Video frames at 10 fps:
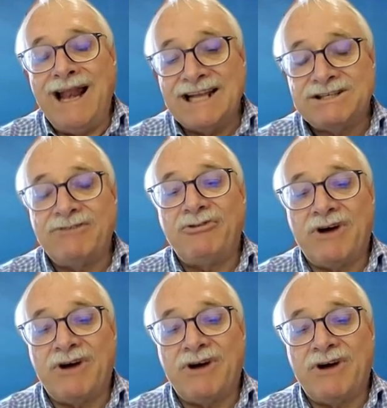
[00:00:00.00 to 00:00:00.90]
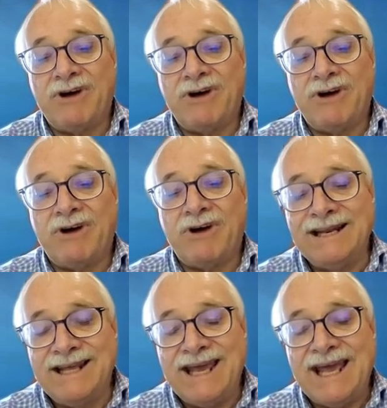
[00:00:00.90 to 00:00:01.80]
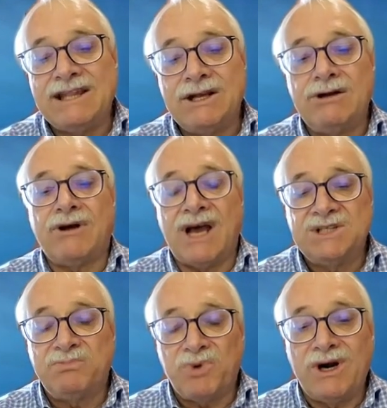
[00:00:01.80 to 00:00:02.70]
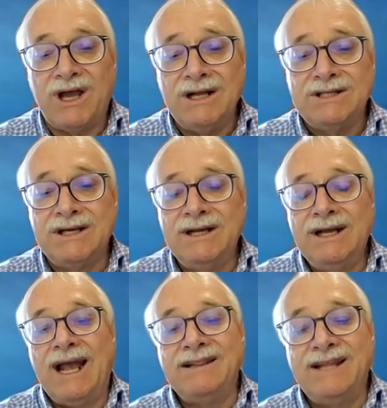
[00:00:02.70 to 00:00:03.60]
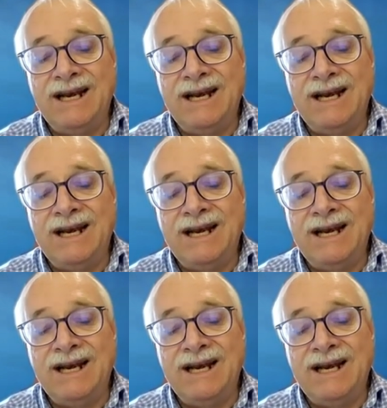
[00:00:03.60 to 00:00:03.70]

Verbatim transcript: classify uh, and categorize products, and